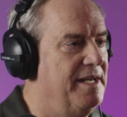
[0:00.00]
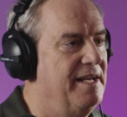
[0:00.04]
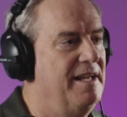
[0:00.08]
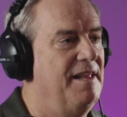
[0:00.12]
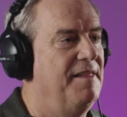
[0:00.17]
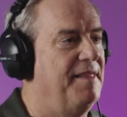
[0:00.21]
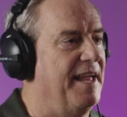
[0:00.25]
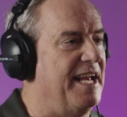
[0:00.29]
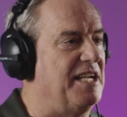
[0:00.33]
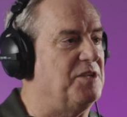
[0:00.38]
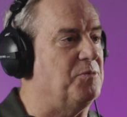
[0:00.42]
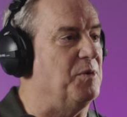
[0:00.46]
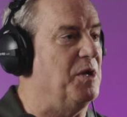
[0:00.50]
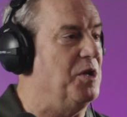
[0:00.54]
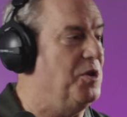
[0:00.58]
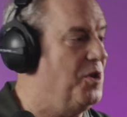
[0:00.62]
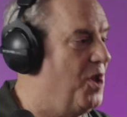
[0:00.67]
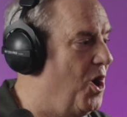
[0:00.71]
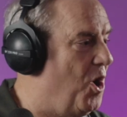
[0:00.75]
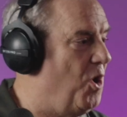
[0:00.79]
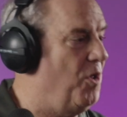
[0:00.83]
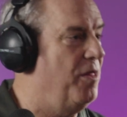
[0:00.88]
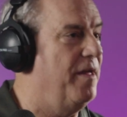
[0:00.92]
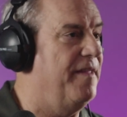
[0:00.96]
things we
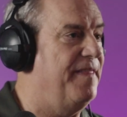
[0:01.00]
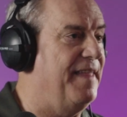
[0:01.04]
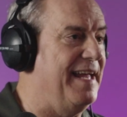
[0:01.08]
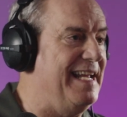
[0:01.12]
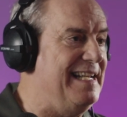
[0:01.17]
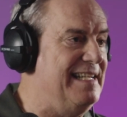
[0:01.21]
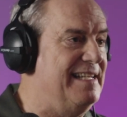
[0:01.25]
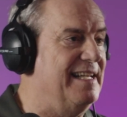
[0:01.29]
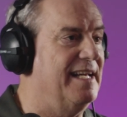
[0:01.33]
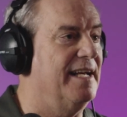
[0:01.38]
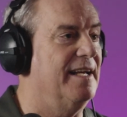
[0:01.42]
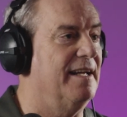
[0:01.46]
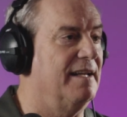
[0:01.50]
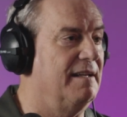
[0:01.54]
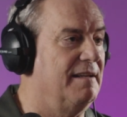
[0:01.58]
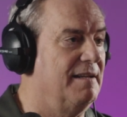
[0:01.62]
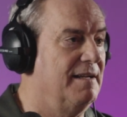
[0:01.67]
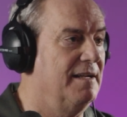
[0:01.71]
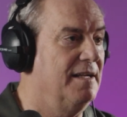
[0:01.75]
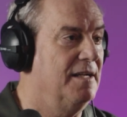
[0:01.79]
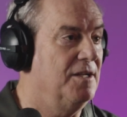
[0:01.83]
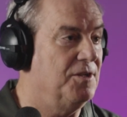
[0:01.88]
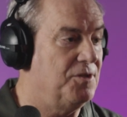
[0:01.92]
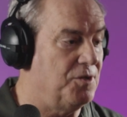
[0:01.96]
know that they did
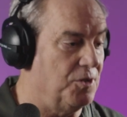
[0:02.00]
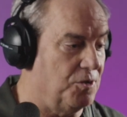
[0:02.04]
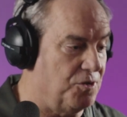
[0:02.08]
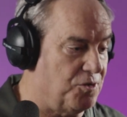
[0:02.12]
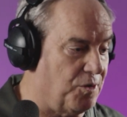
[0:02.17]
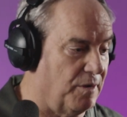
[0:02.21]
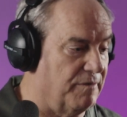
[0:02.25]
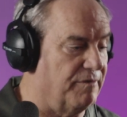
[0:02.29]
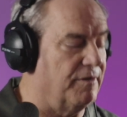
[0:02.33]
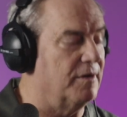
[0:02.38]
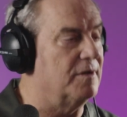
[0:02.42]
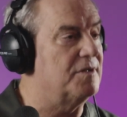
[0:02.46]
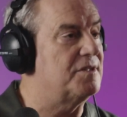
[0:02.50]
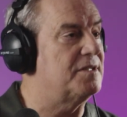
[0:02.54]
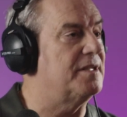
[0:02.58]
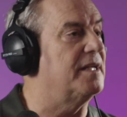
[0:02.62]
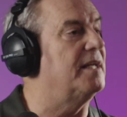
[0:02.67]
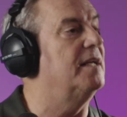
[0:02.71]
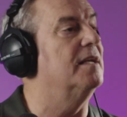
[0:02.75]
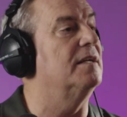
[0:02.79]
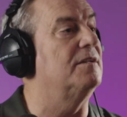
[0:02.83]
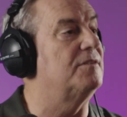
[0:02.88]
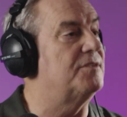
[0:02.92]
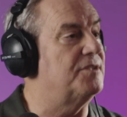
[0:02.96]
to traverse the
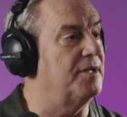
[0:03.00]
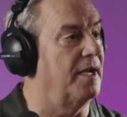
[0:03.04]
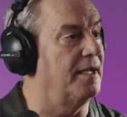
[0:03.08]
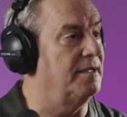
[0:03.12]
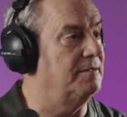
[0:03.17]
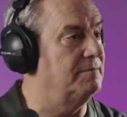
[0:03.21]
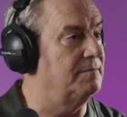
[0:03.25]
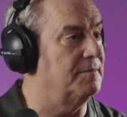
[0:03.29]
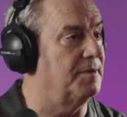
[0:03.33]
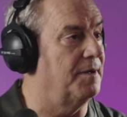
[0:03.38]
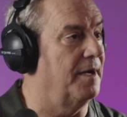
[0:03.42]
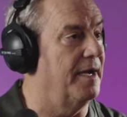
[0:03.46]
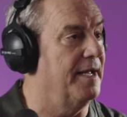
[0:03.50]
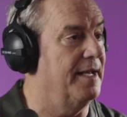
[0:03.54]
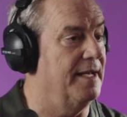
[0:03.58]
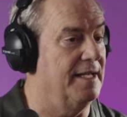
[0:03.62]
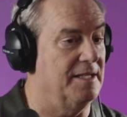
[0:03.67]
kill chain, all right?